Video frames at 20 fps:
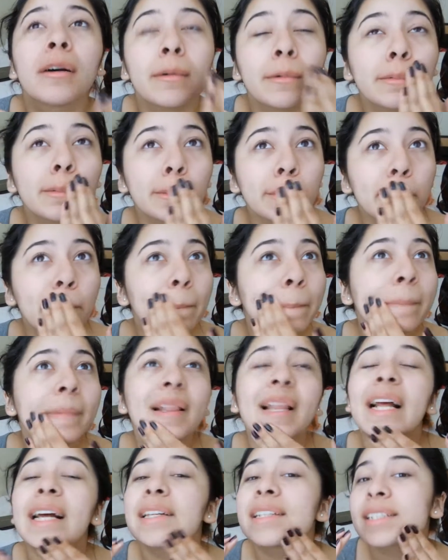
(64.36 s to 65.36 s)
um,
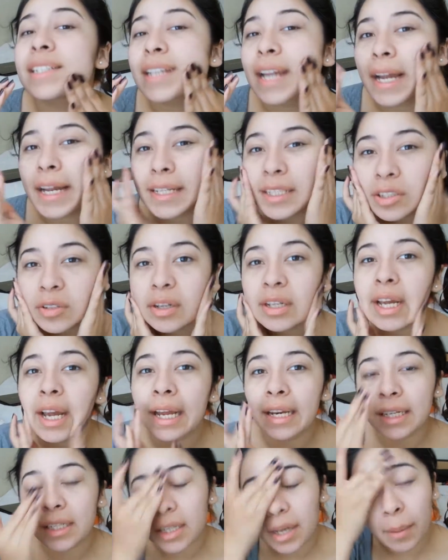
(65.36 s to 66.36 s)
last
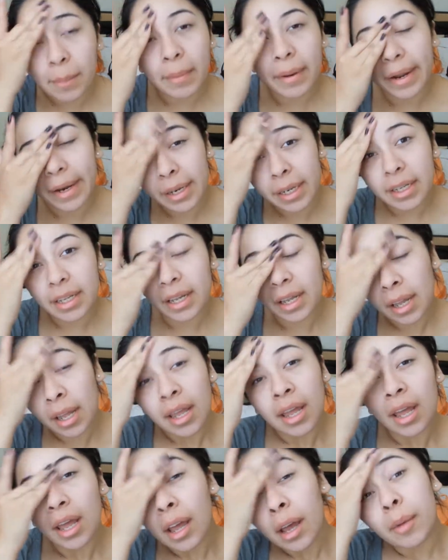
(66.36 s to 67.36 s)
night, so I, I didn't apply
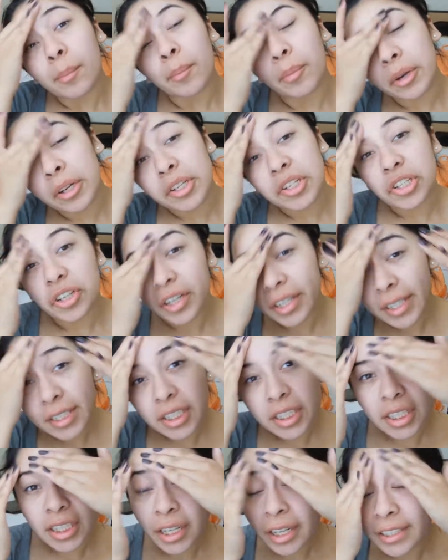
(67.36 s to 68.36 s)
any
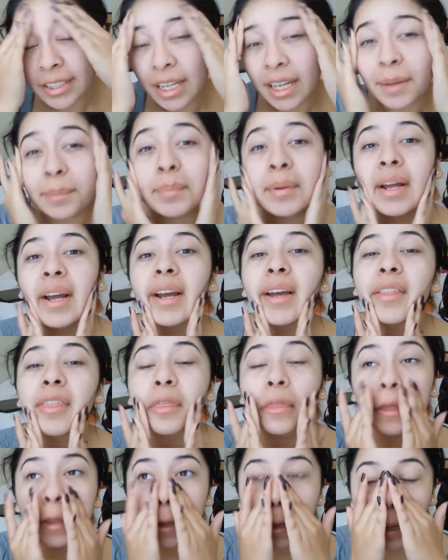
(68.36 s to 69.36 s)
moisturizer because I
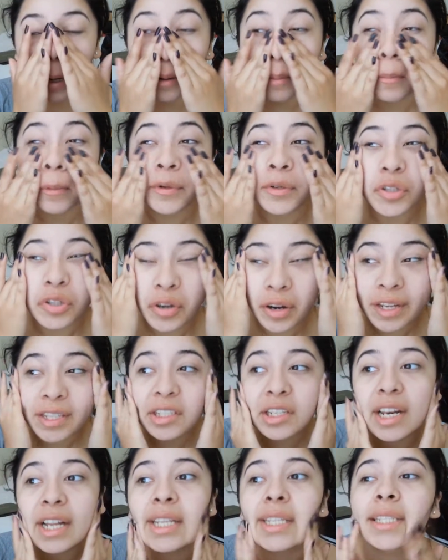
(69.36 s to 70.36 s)
applied a thick
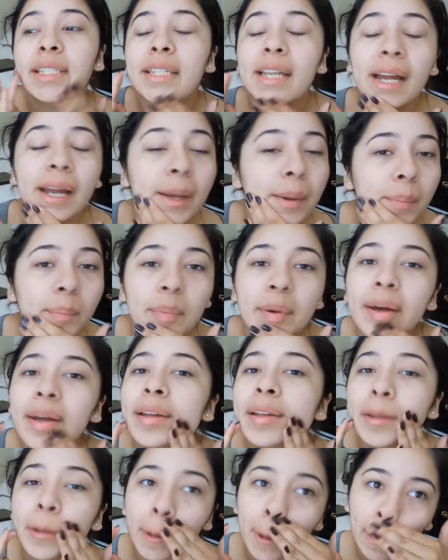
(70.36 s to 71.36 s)
moisturizer last
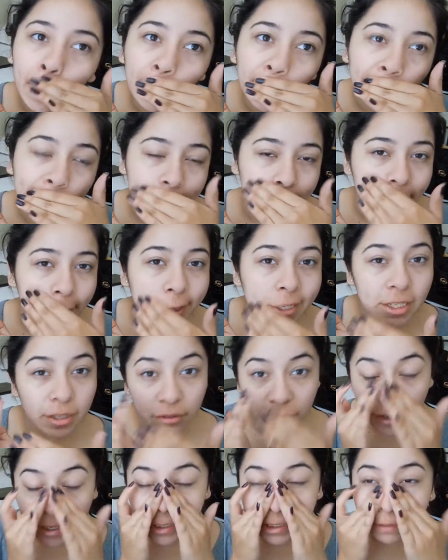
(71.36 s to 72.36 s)
night, but you can
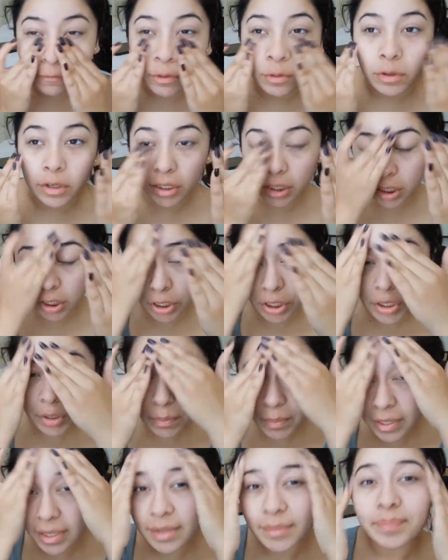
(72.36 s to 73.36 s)
moisturize your face if you
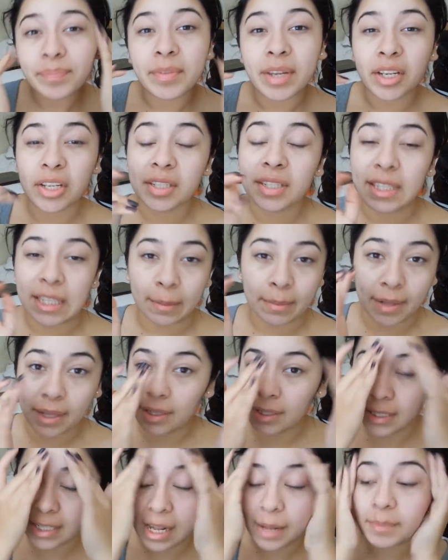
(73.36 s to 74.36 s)
wanted to, but I
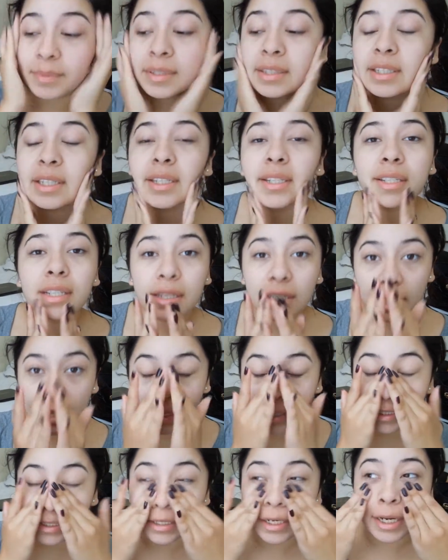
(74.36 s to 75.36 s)
just skipped that step since I
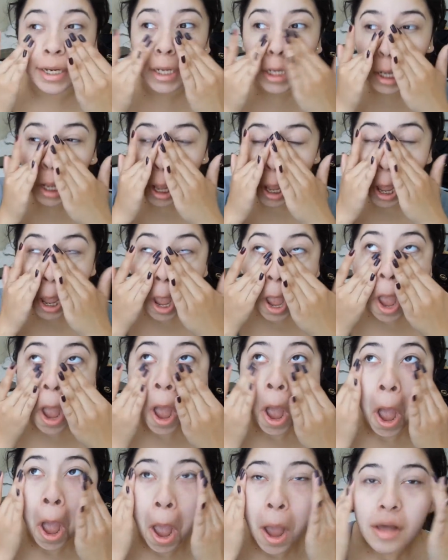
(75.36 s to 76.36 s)
did it last night.
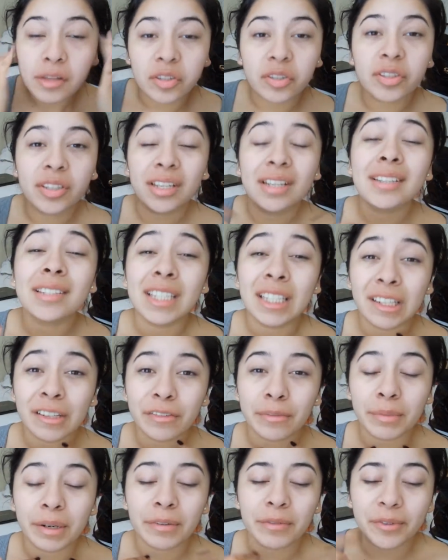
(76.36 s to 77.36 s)
So as you
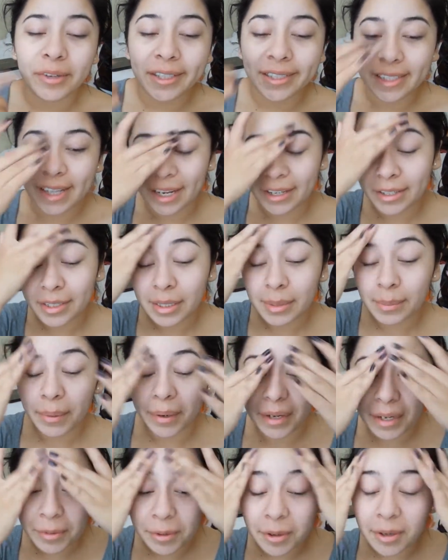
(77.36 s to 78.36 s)
can see from my voice,
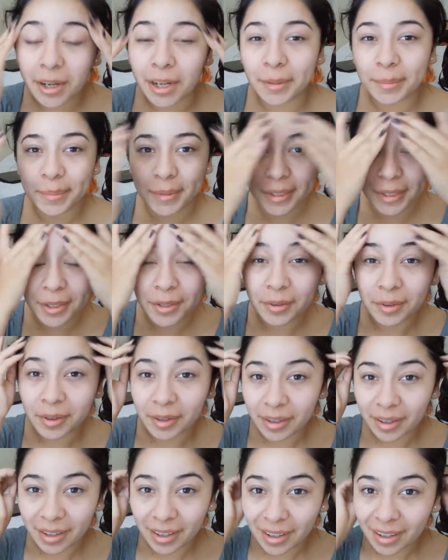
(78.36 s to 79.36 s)
I just barely woke up,
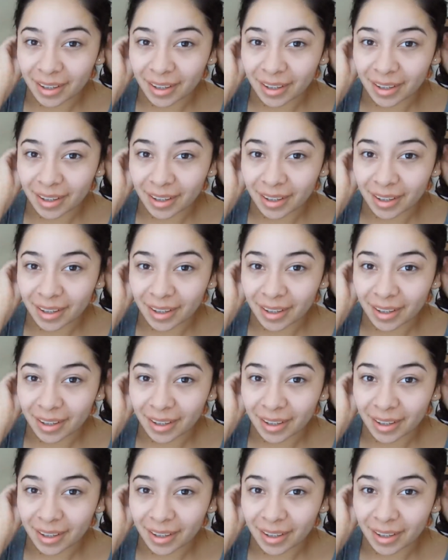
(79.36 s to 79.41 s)
so